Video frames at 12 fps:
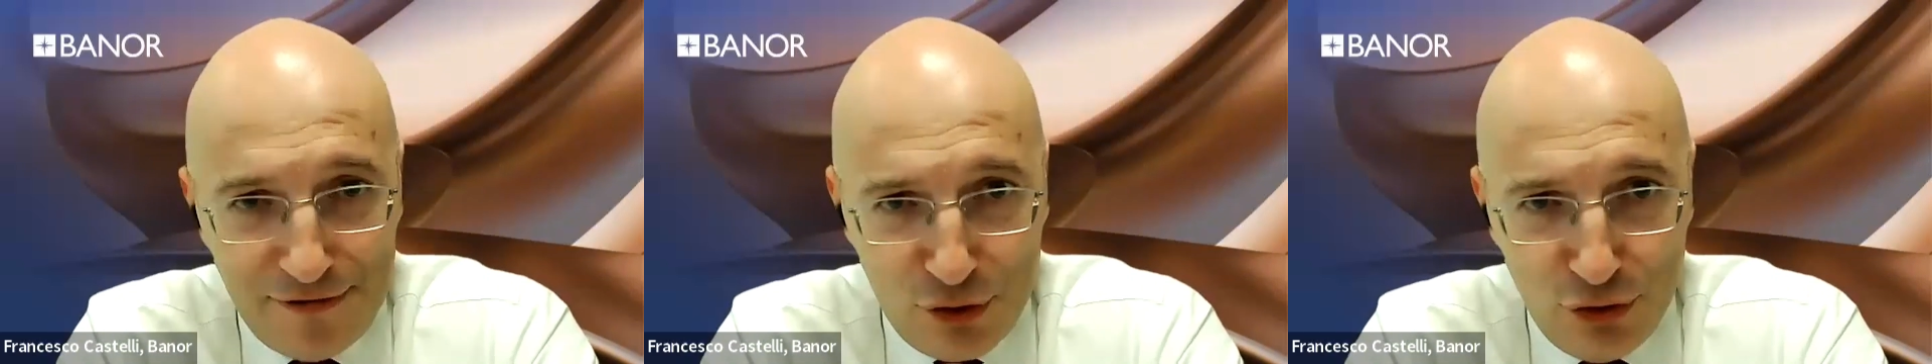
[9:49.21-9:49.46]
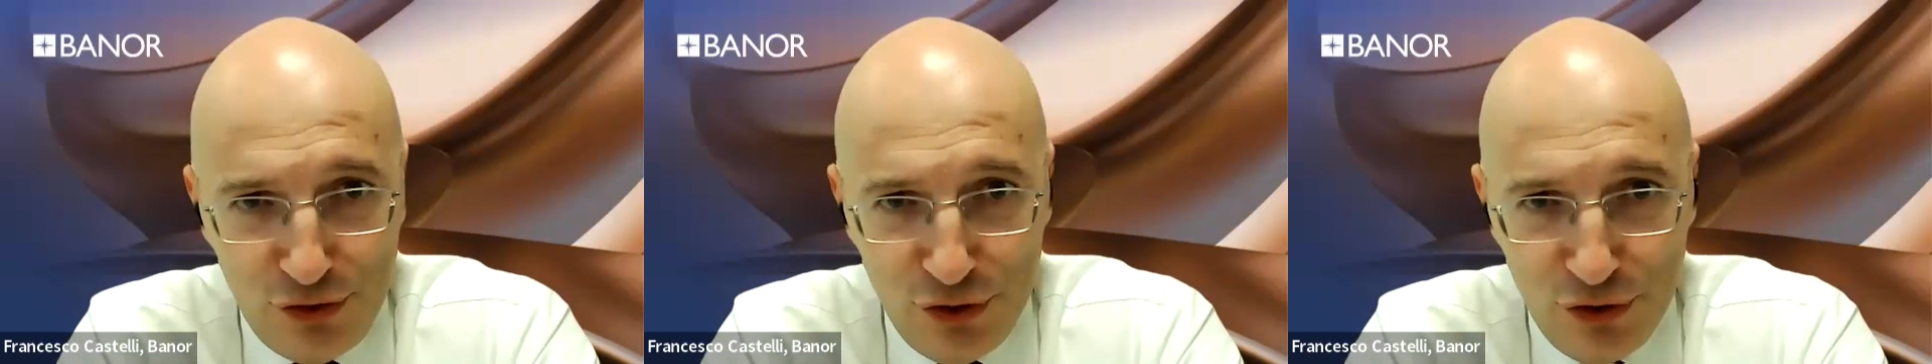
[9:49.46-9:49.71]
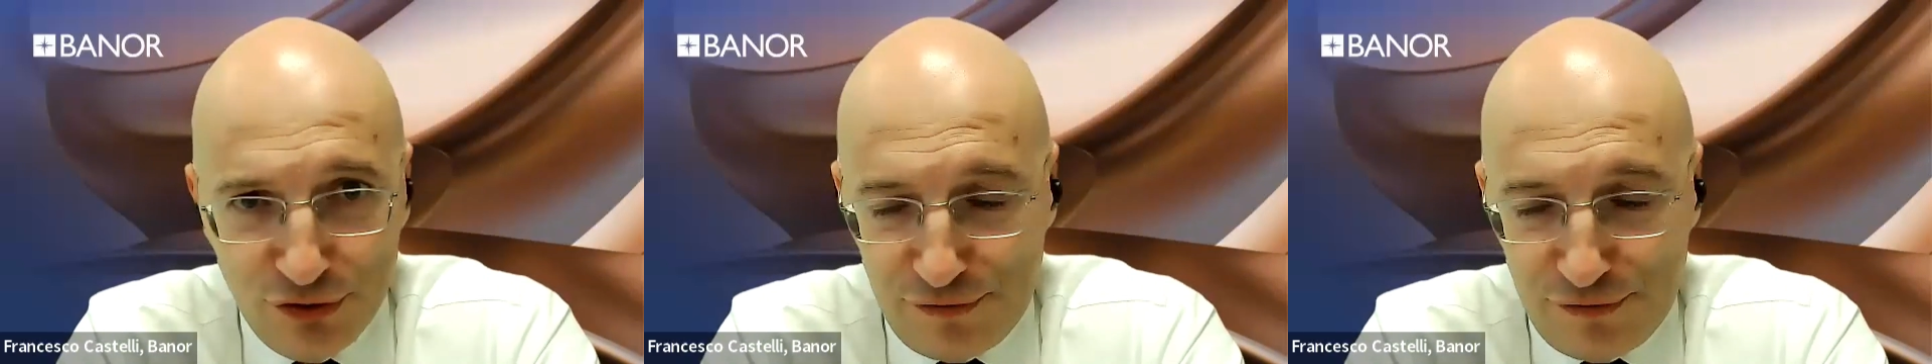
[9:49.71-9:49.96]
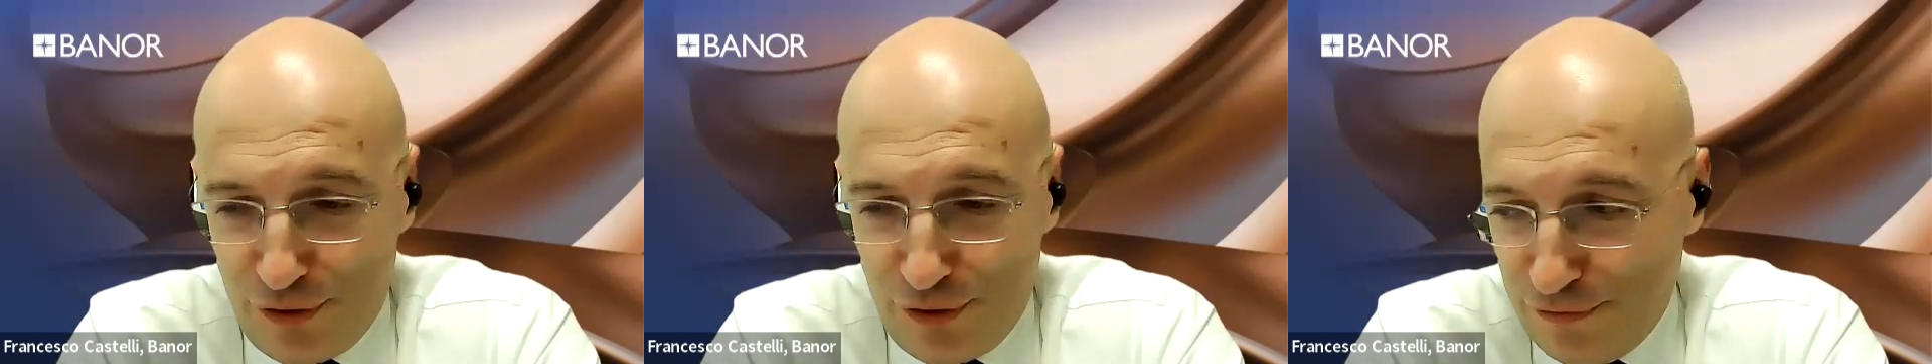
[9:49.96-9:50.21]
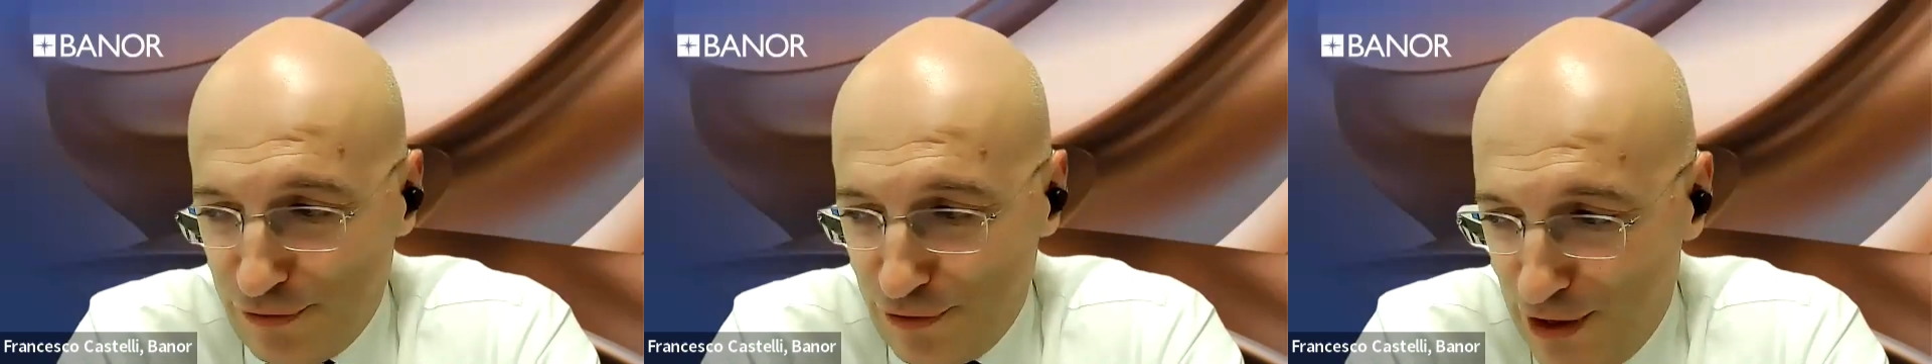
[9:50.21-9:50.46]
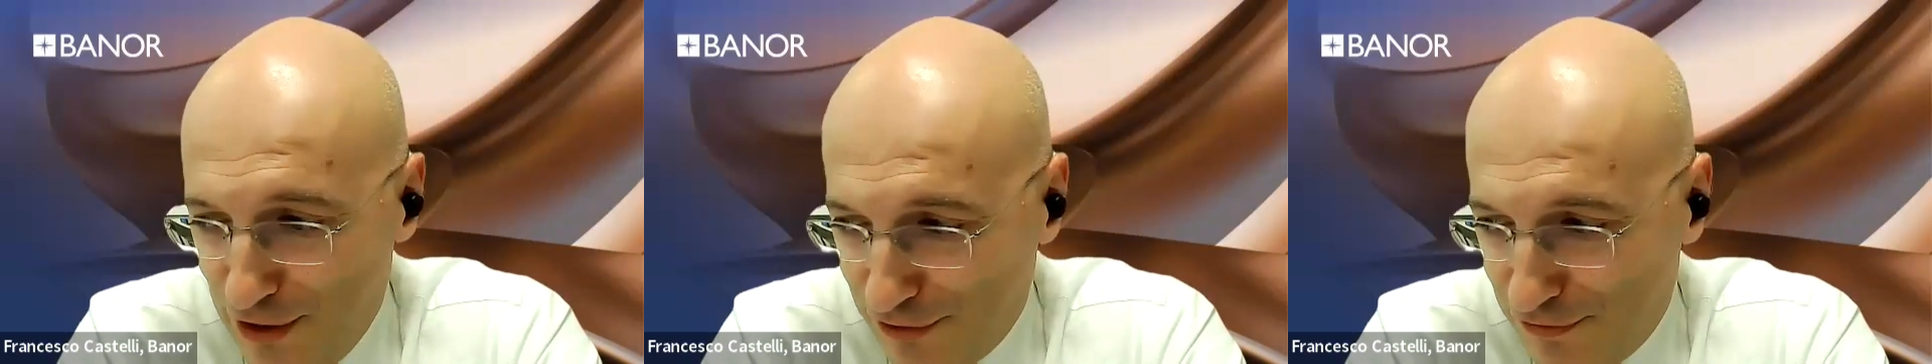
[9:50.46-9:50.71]
a good news
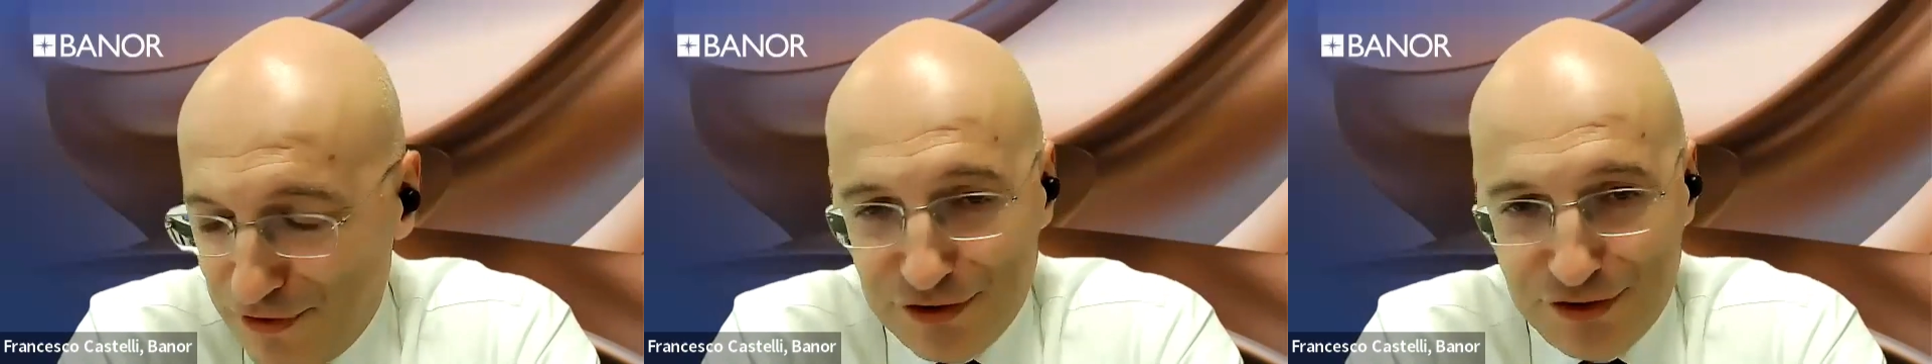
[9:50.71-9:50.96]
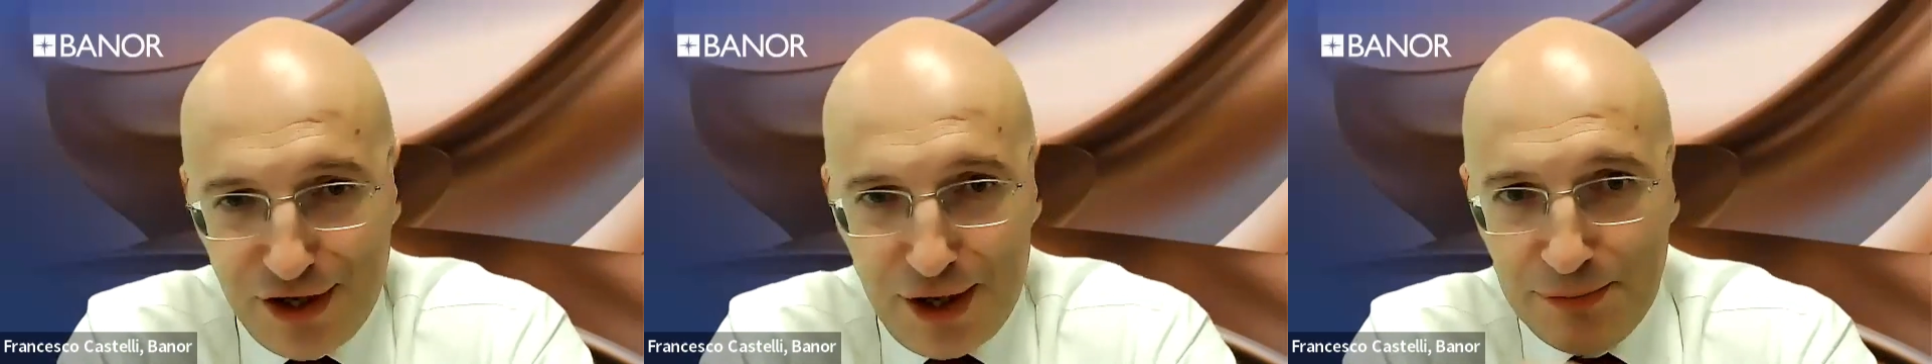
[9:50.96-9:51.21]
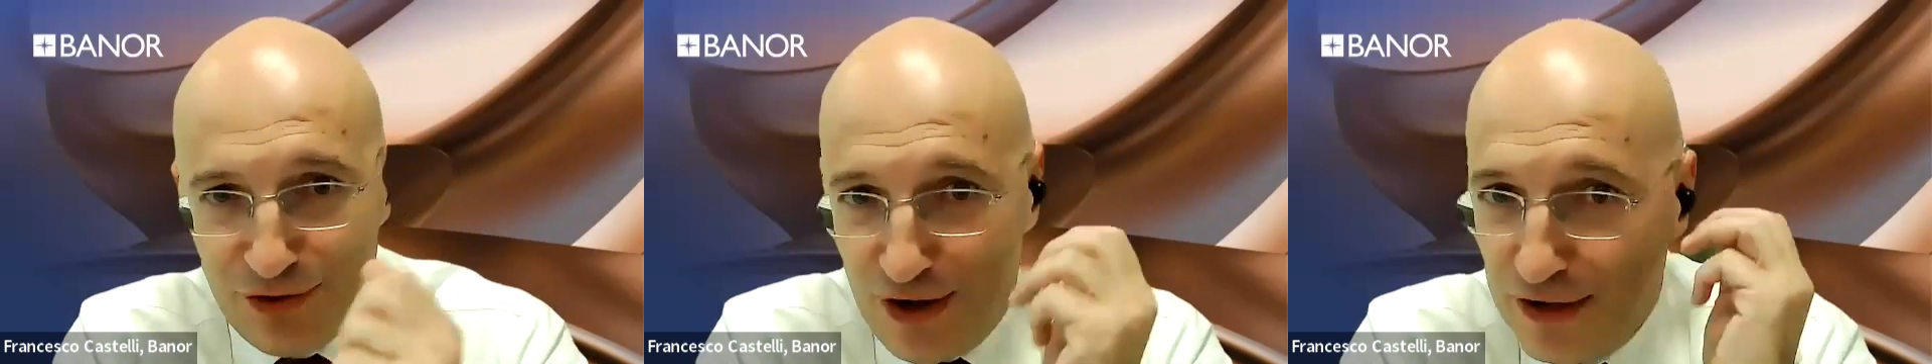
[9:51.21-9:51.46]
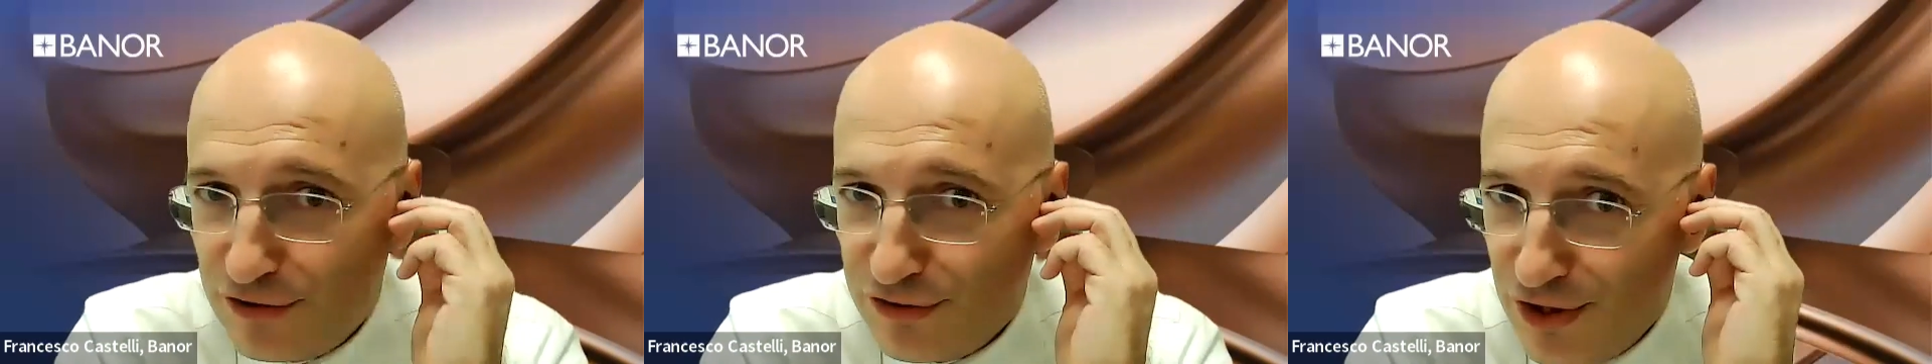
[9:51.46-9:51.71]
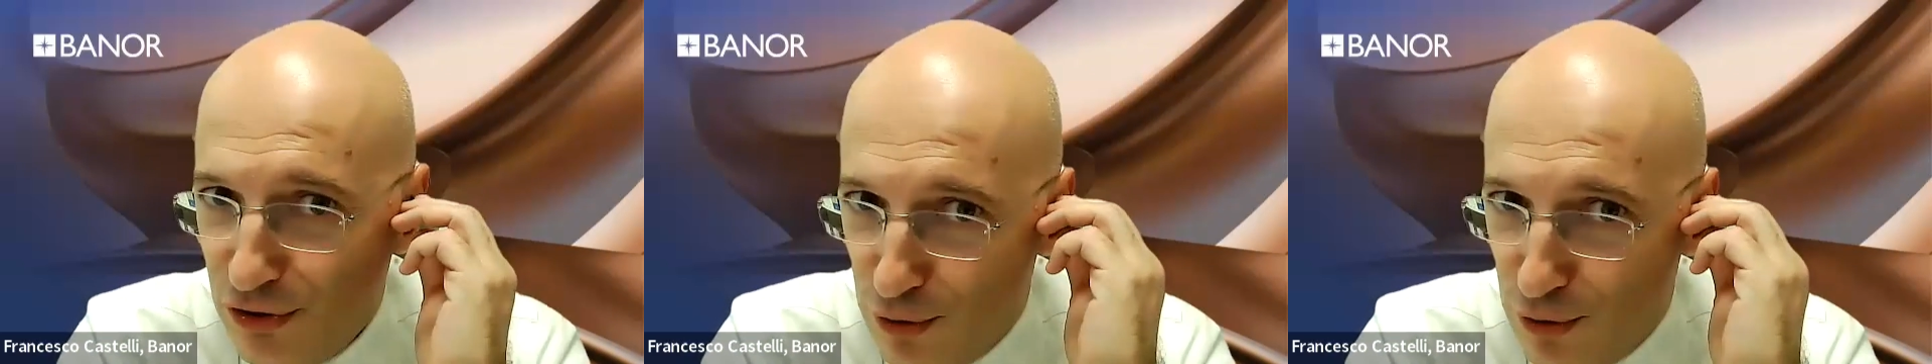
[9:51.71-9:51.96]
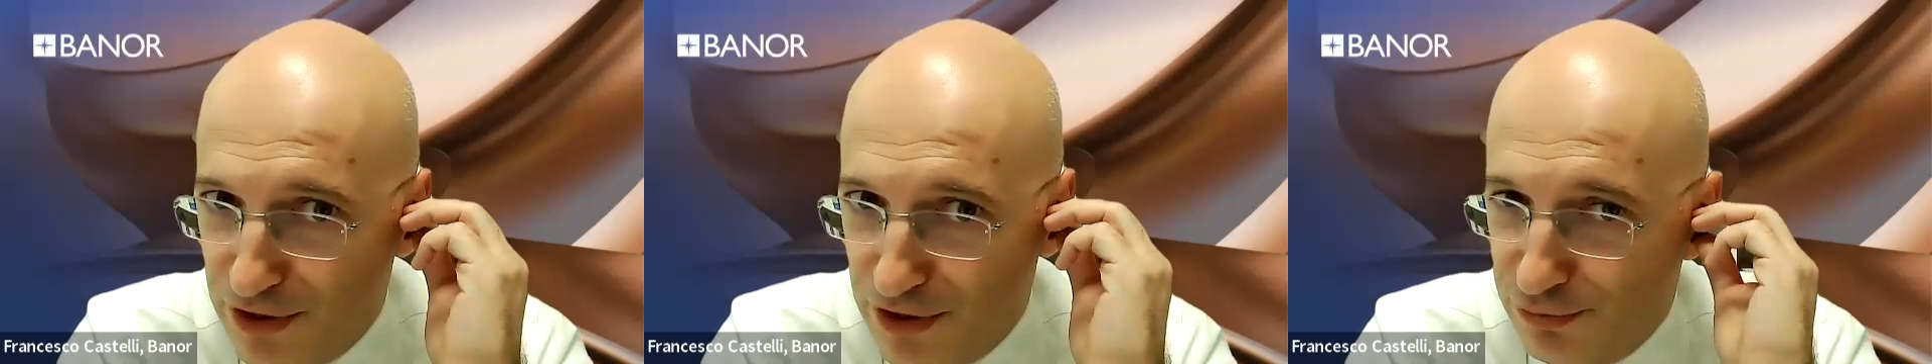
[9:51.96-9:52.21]
for us fixed income traders in
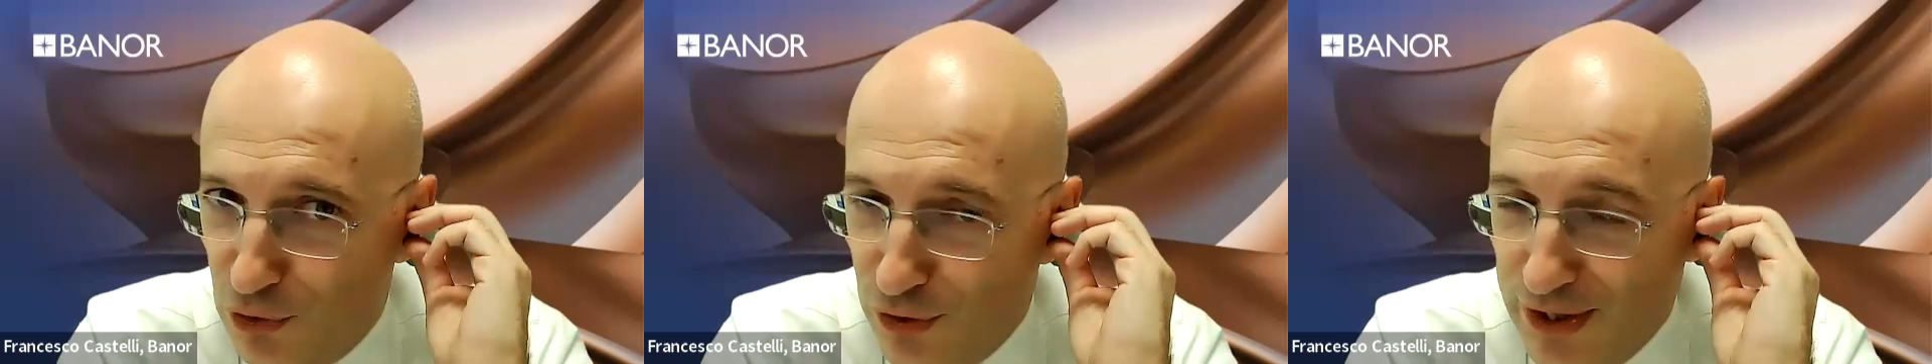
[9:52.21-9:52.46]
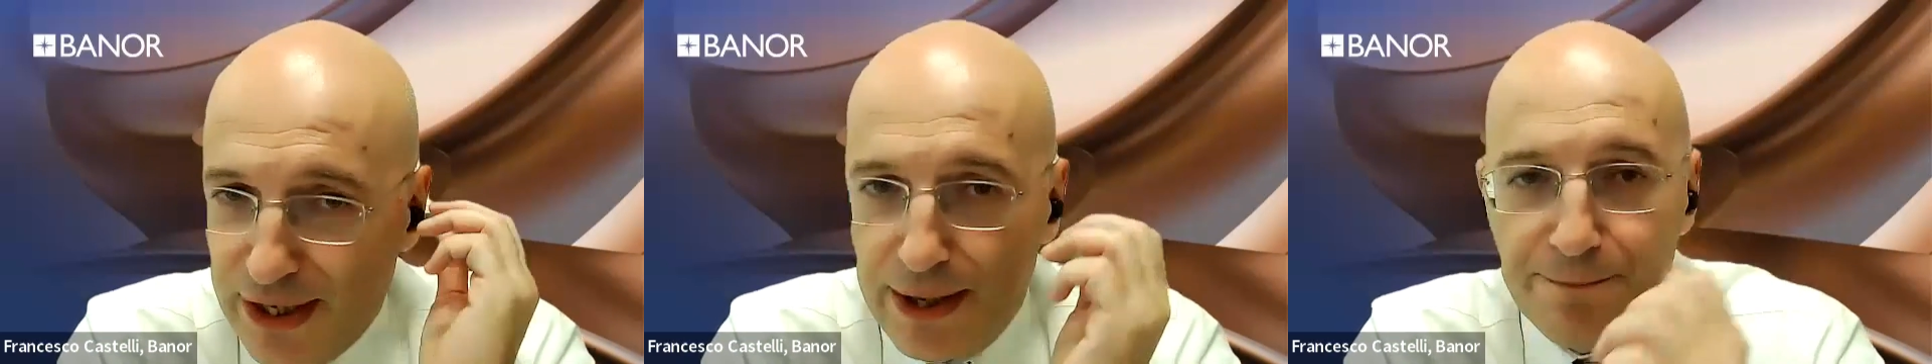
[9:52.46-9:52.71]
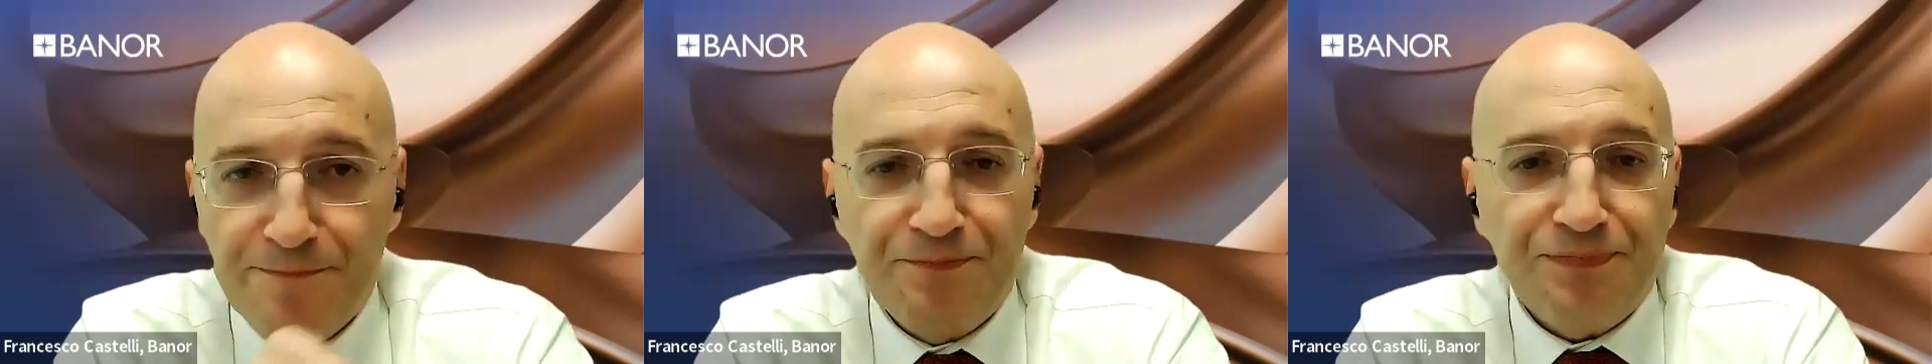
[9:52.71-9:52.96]
Europe this morning.